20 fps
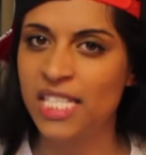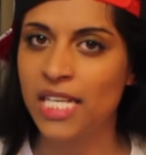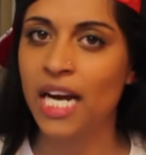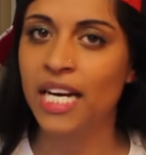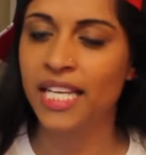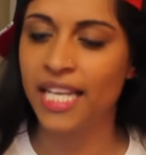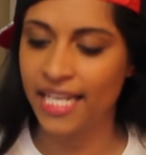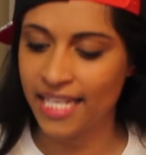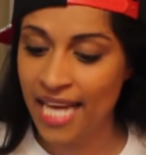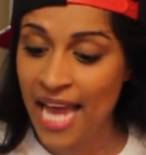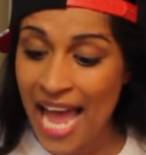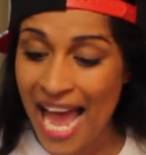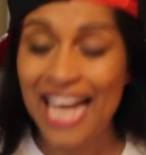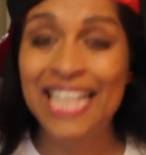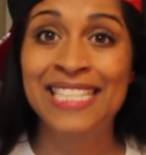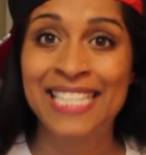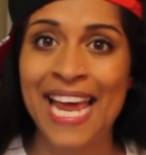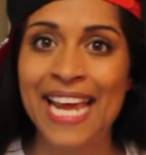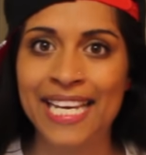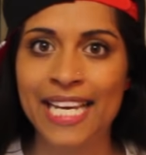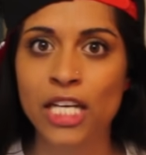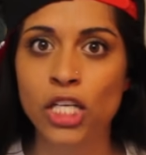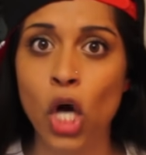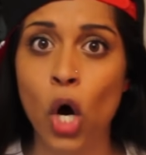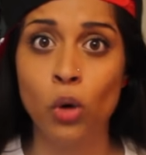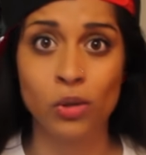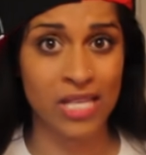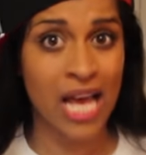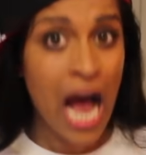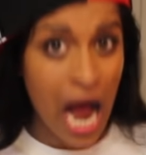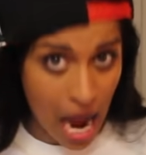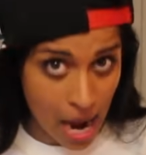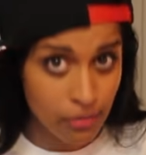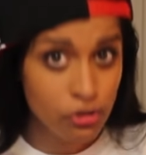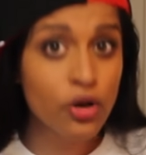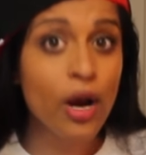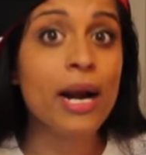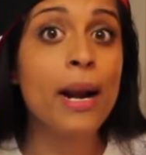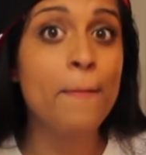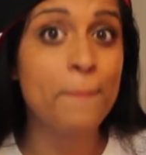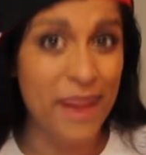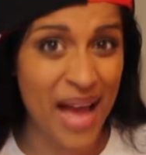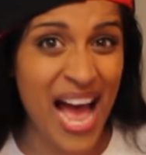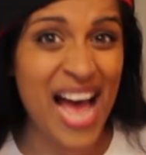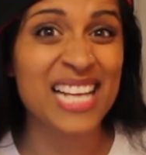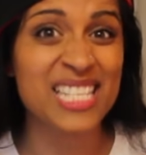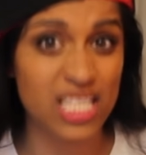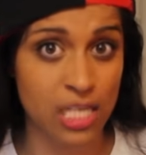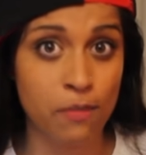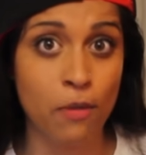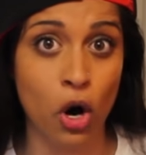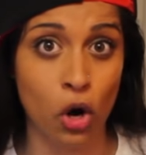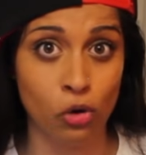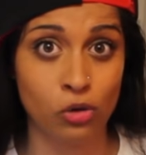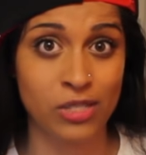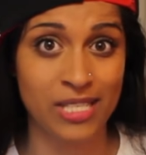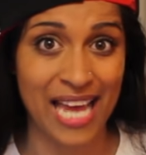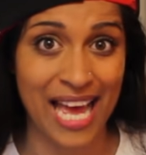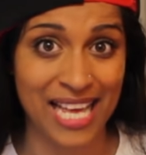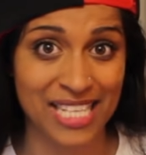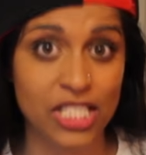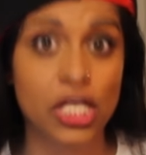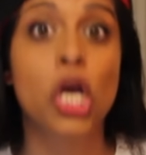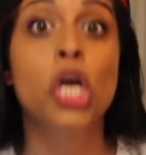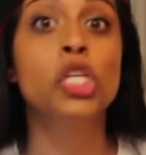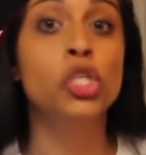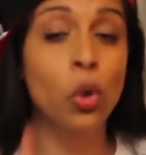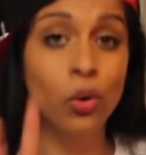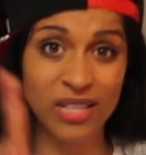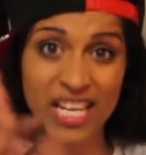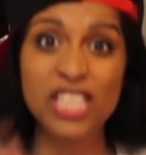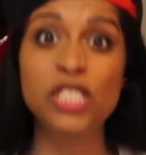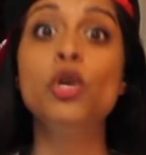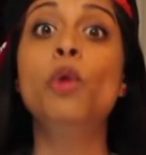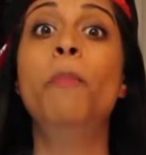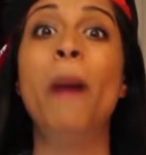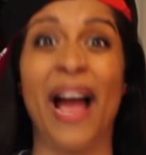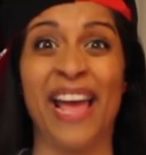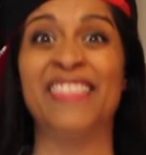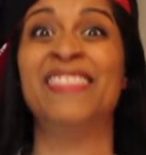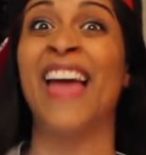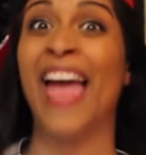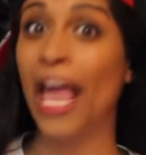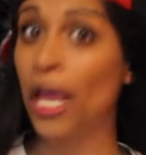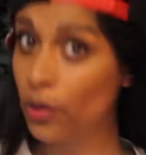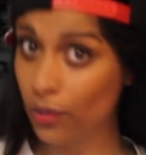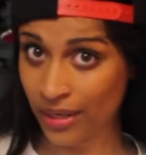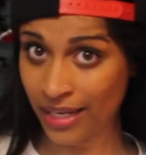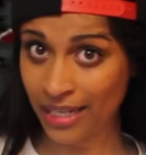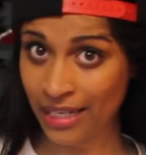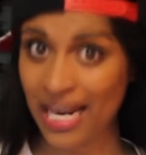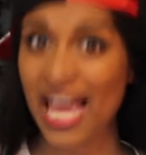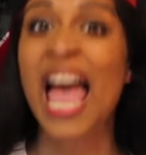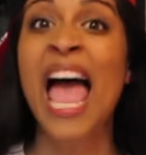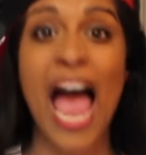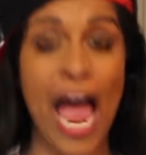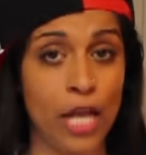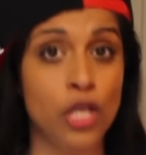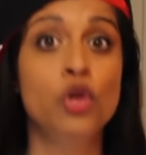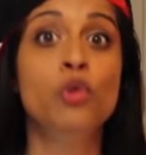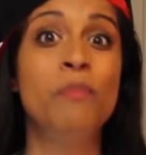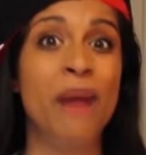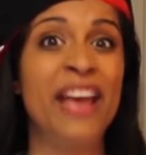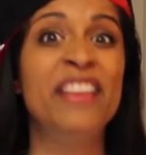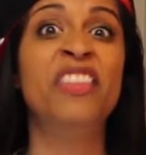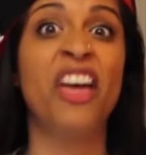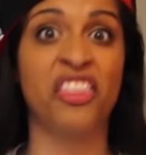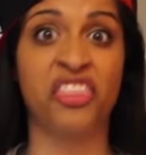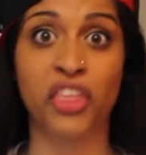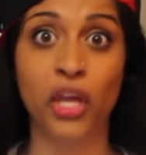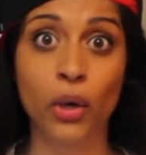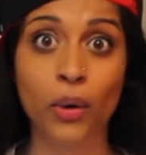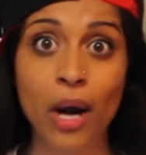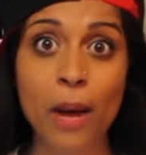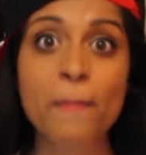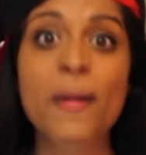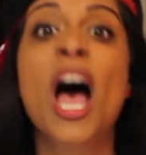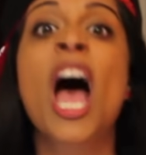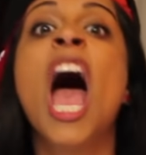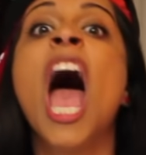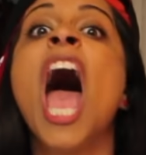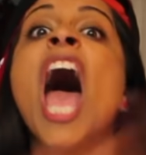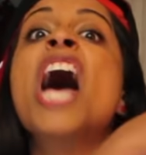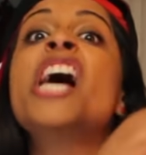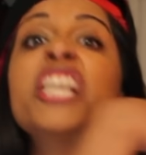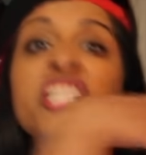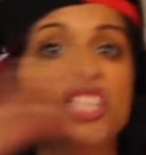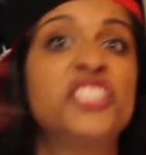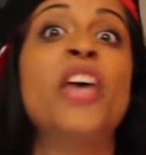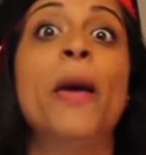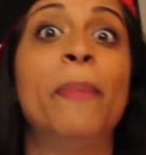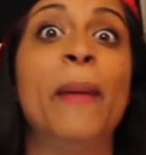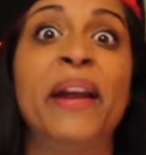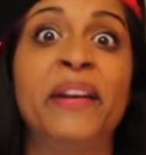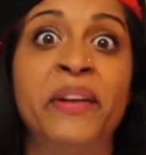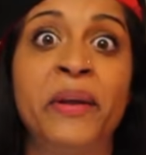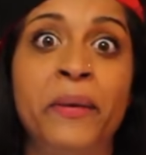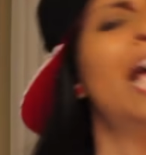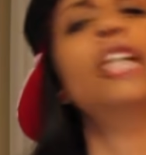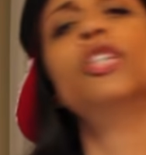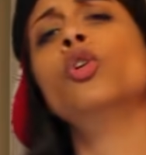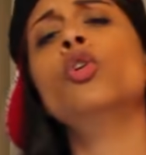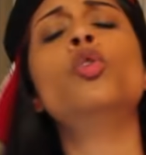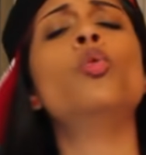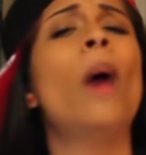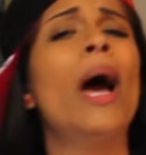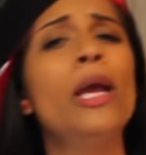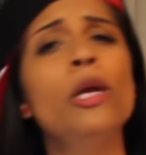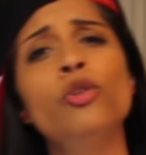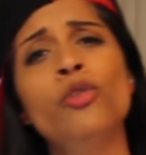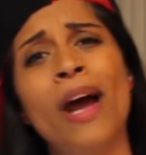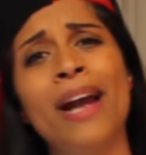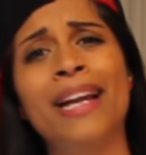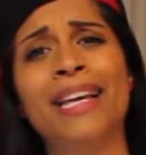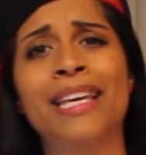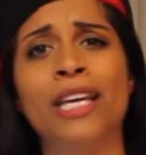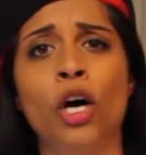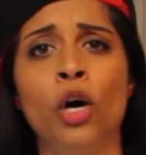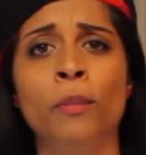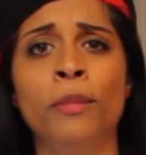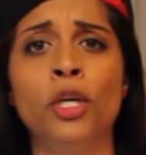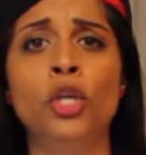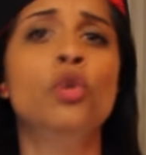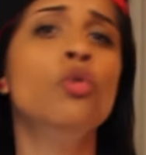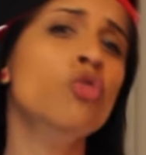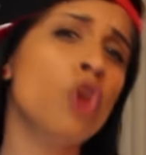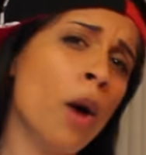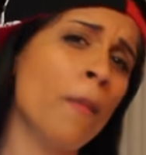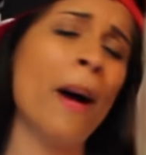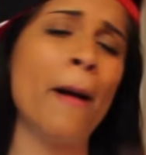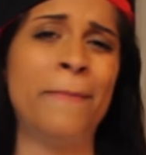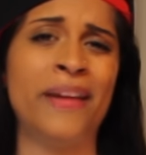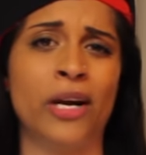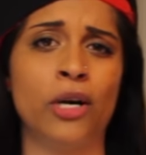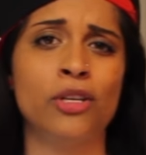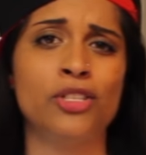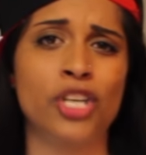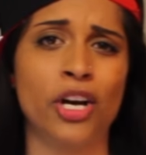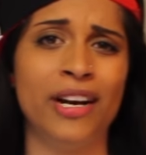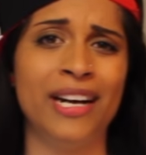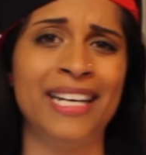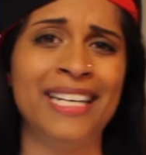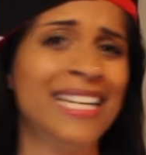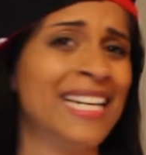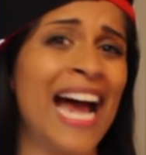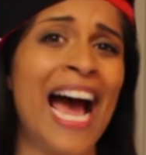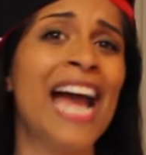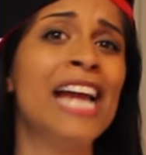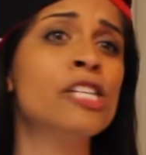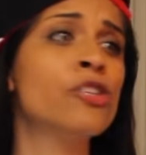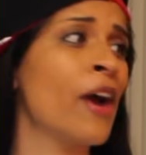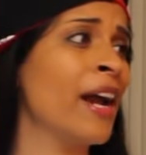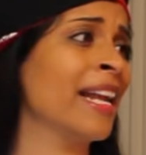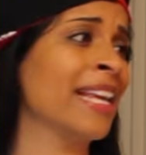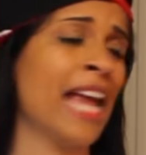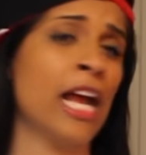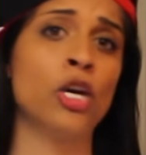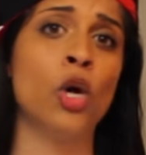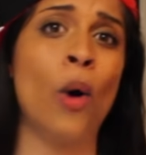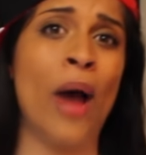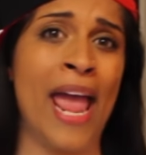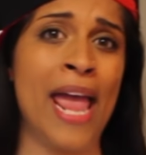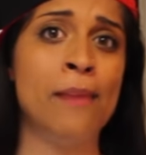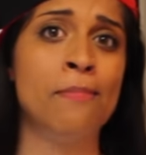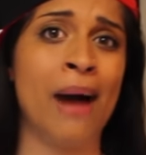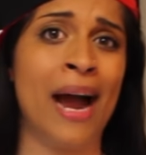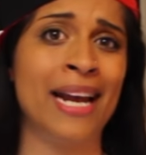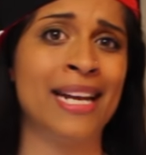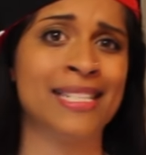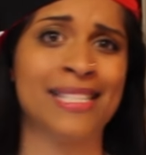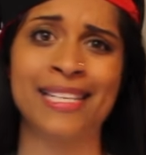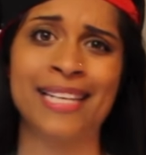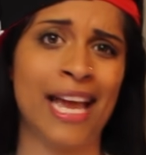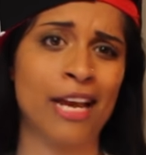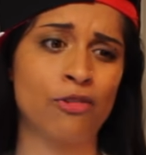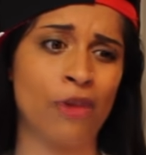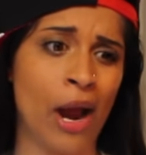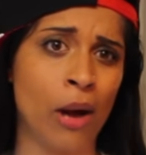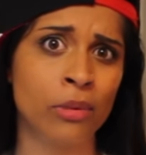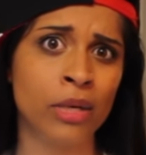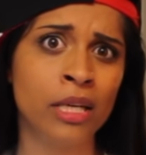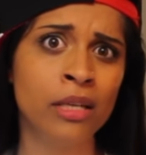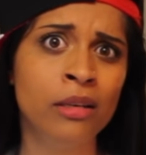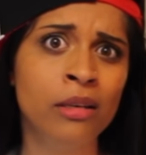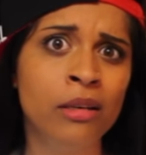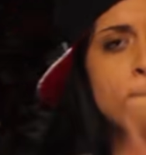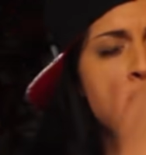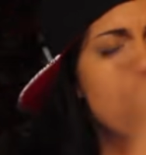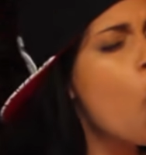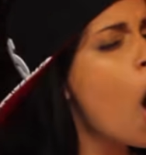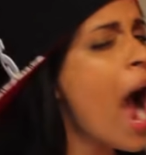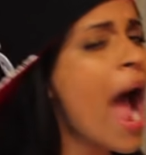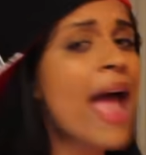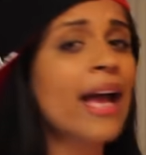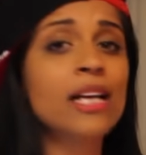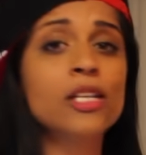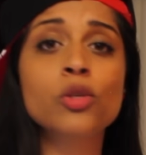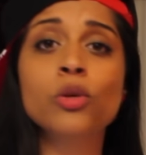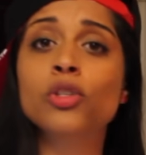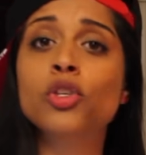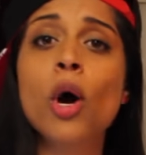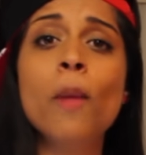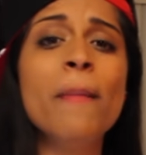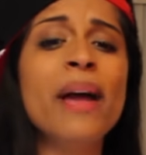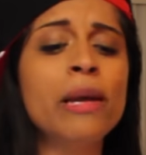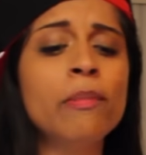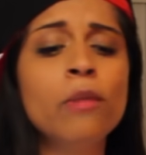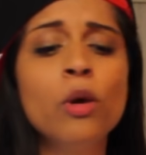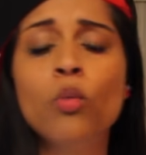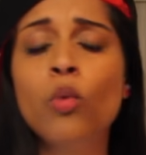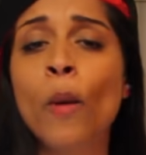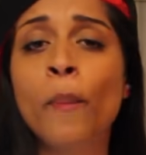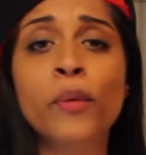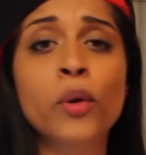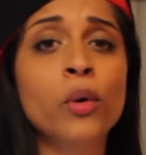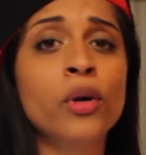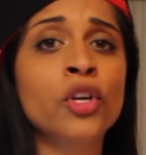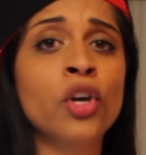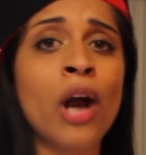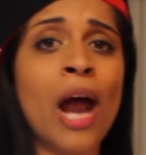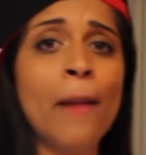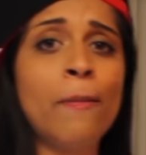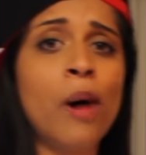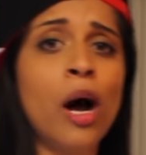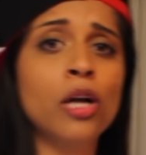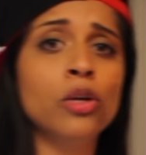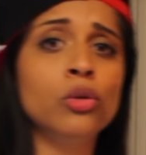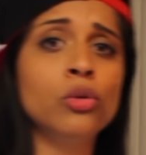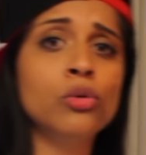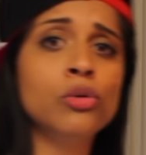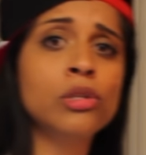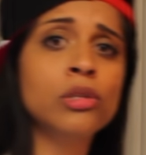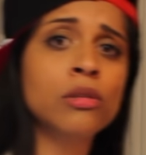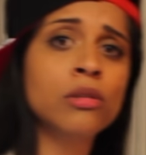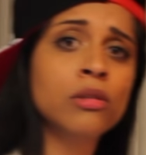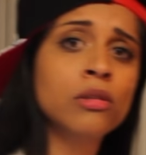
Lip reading: studying and taking notes. I'm trying to pass tomorrow's test. So unless you Pythagorean and you made the theorem, zip it. Like, dude, why are you trying to kill me? You know my parents are Indian. I ain't trying to get no A minus and get grounded. Boy, so don't make me whoop you in your hypotenuse.